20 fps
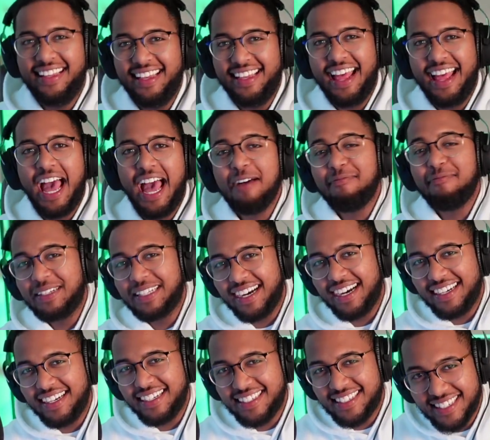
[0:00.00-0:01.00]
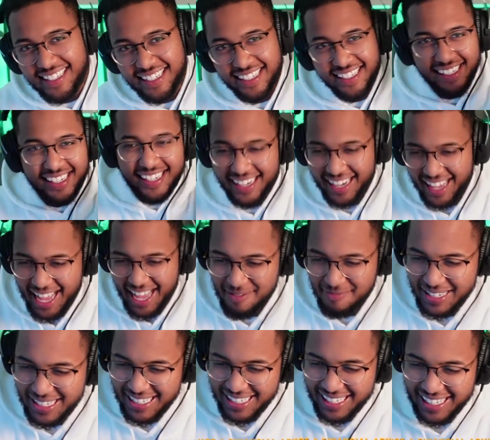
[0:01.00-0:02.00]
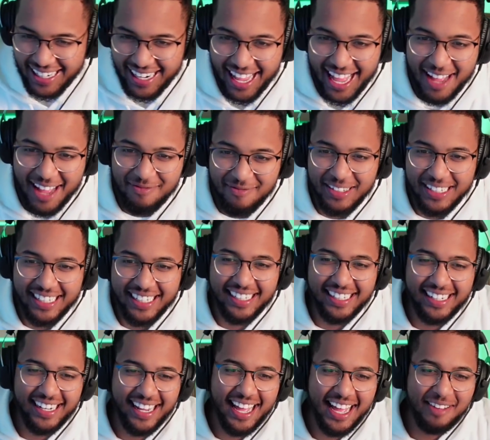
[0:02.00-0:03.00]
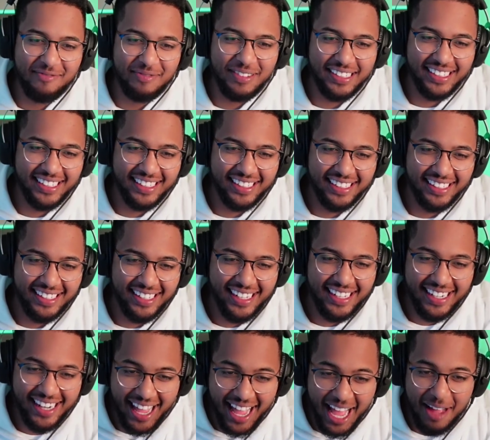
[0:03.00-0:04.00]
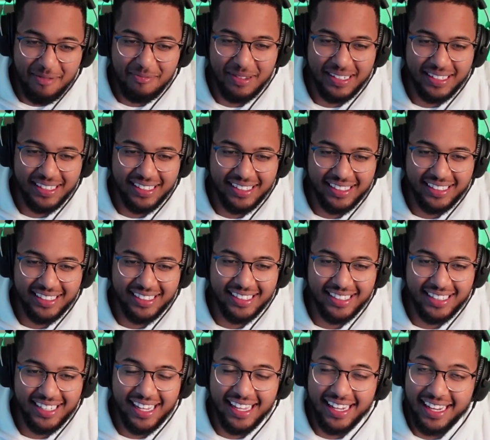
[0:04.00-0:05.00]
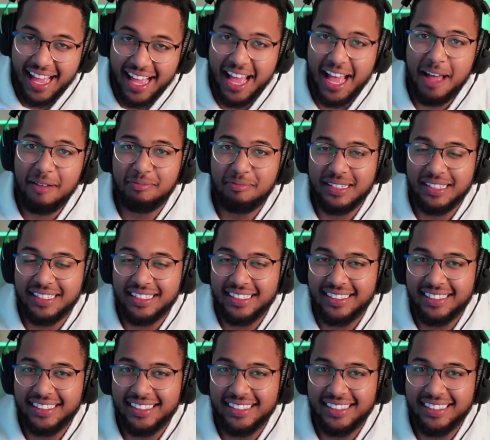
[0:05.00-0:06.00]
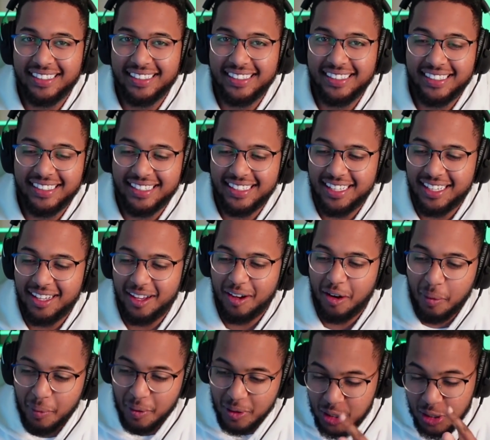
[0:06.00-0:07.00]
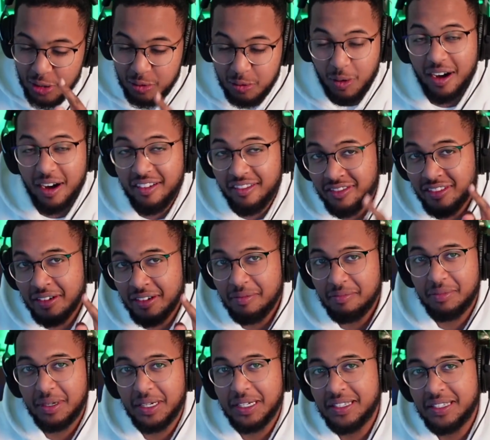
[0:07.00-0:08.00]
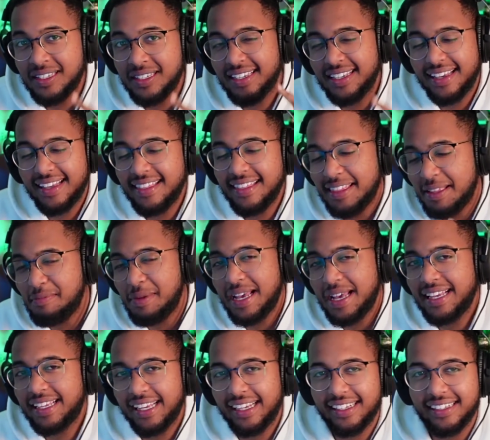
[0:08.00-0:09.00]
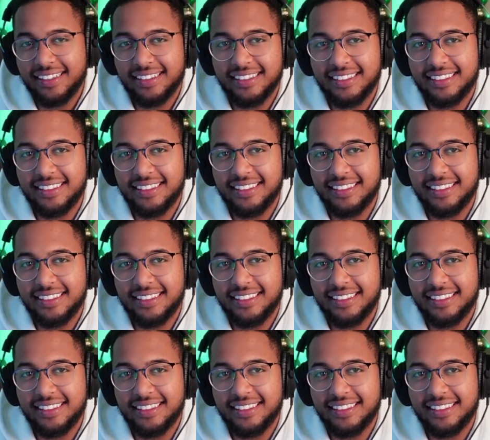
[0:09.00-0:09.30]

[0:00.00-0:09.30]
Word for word: It happened, guys. It happened. It happened. It happened. It happened. It happened. Almost twelve months in the making.